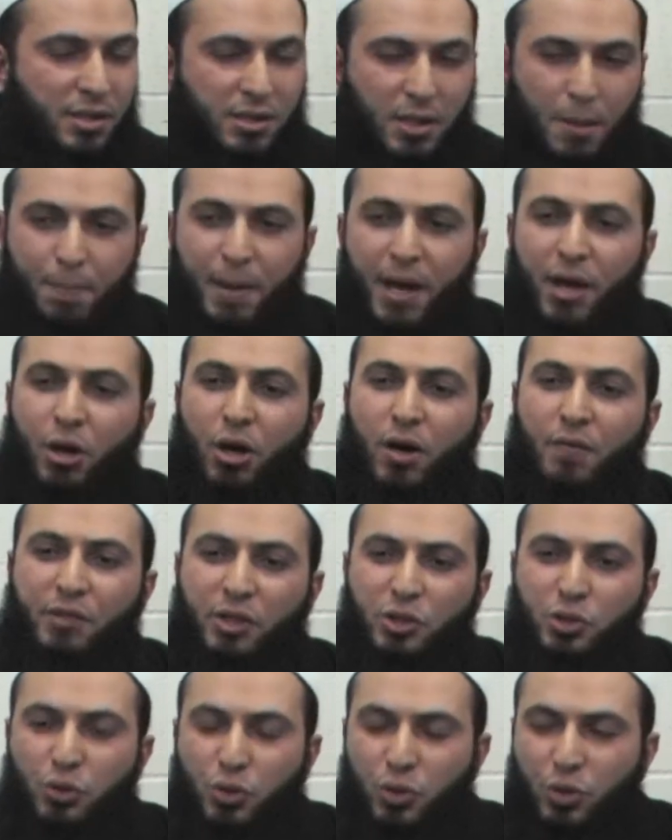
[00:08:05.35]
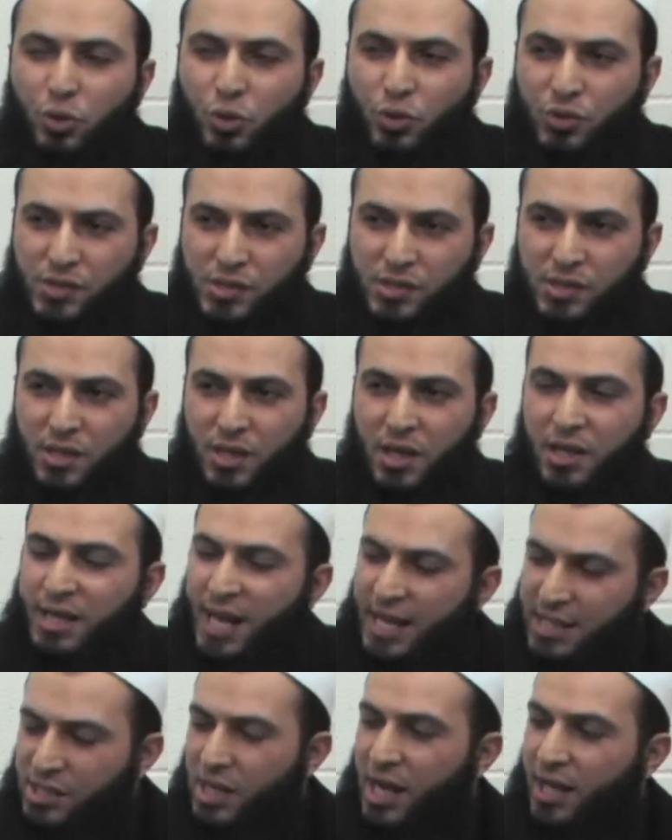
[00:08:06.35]
The better of the two goods.
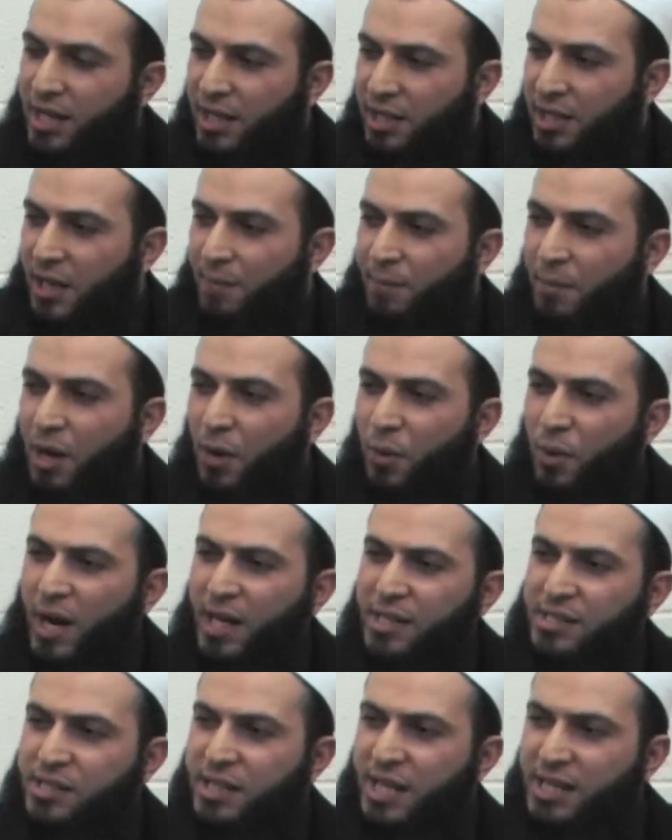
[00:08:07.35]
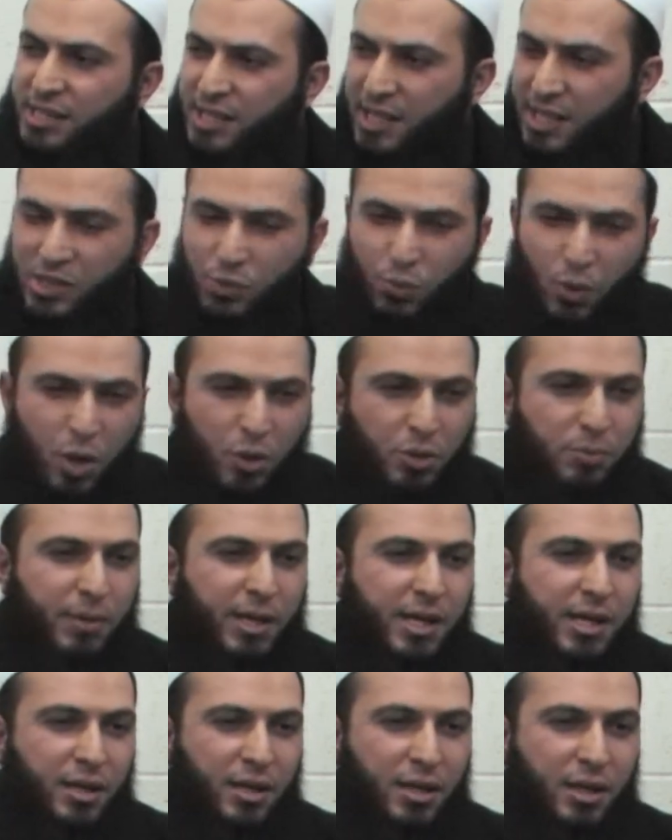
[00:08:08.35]
Yes, I can get my rights. Yes, he's wronged
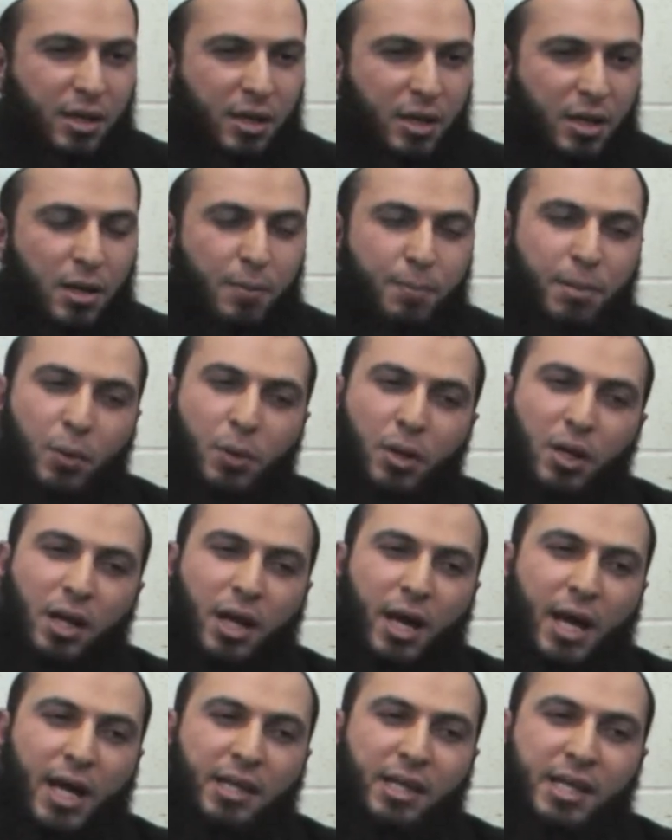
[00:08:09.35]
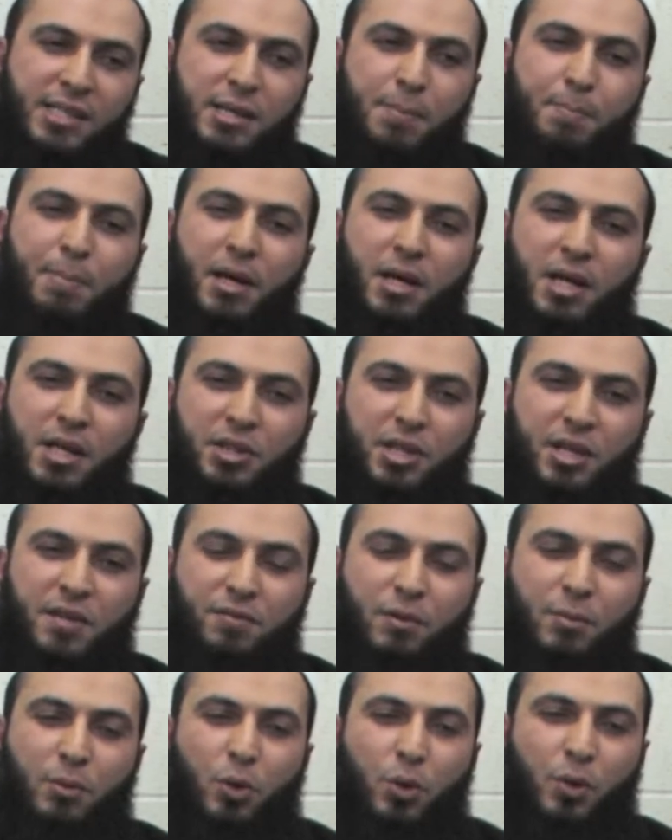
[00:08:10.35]
me. But wallahi, there's a better
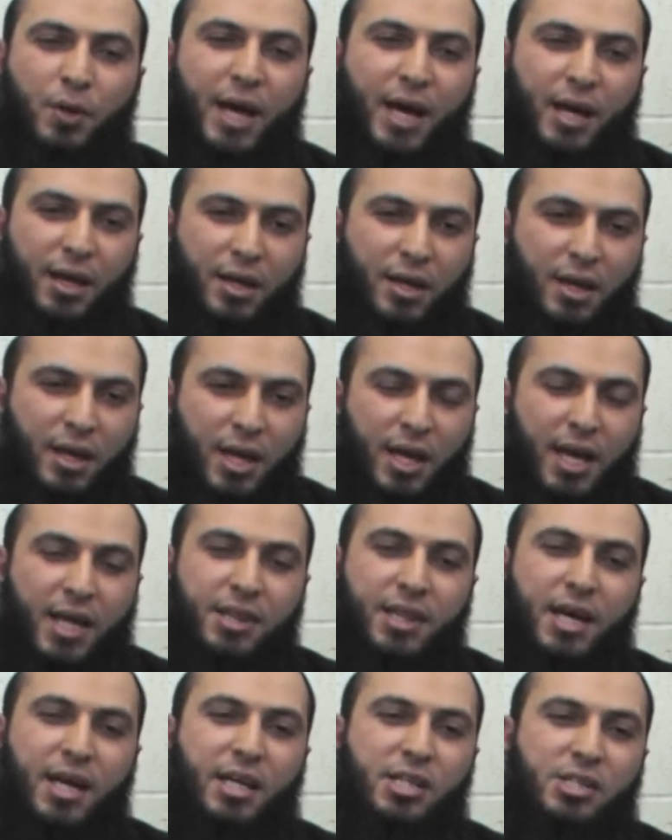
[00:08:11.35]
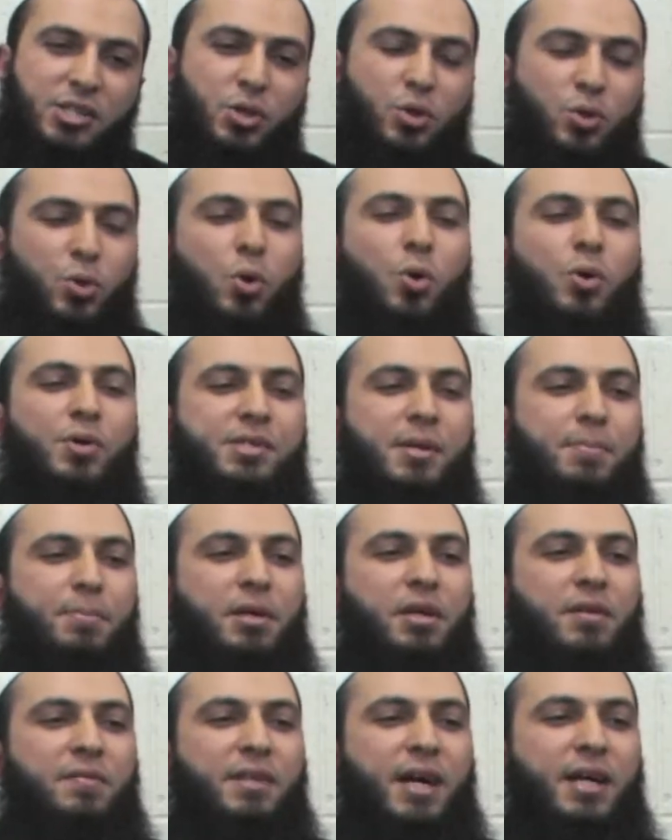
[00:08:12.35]
thing from all that, and that is to cause a
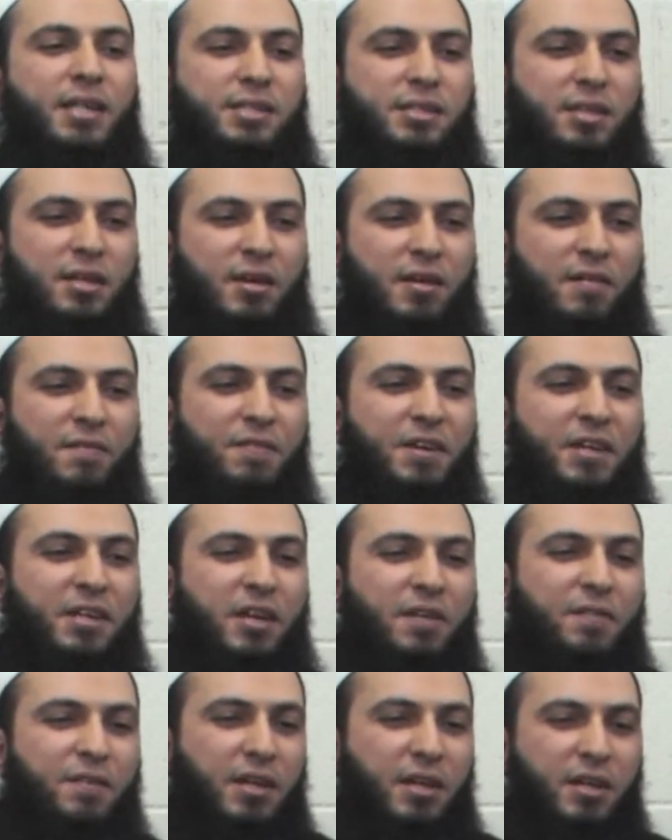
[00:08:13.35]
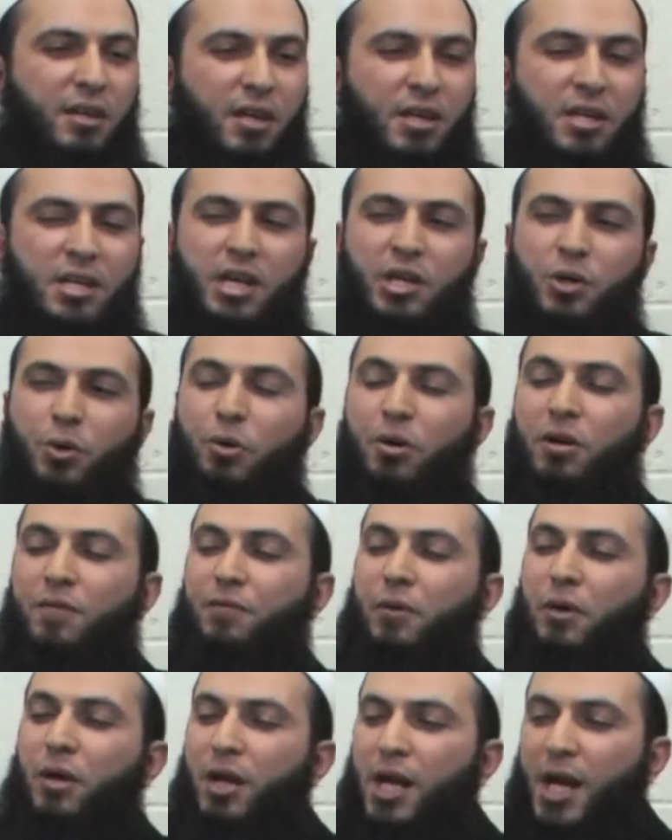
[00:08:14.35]
bit of that forgiving in order
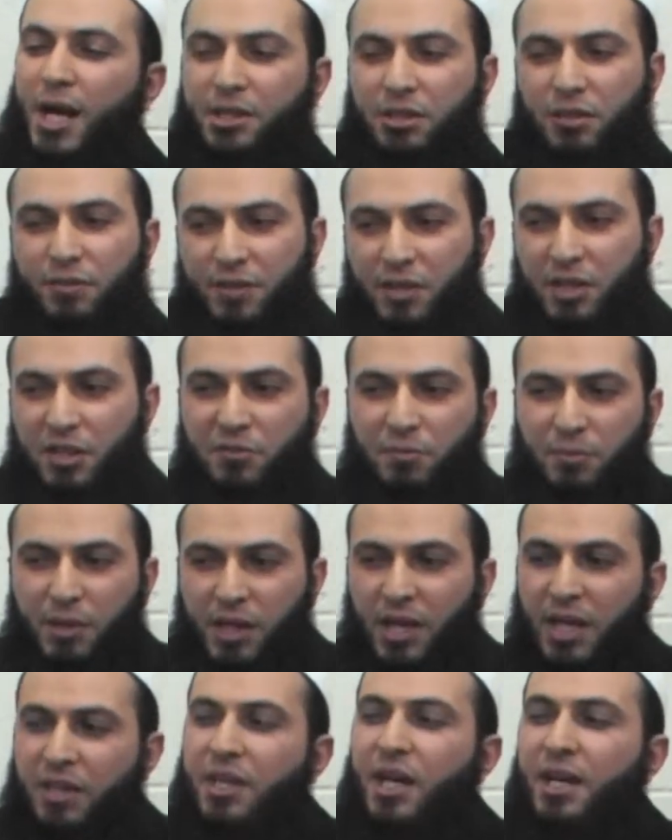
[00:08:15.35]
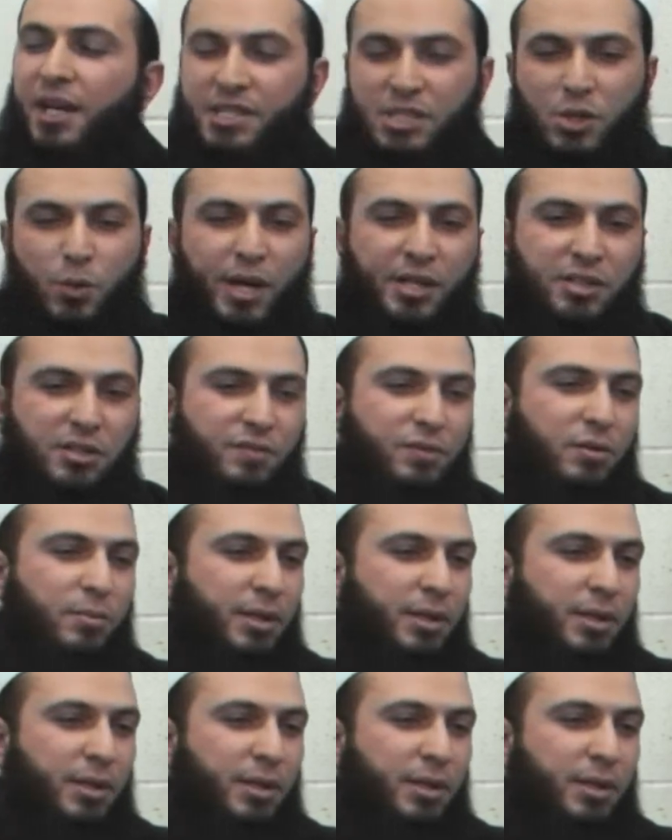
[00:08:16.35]
for Allah to forgive me, and that is great.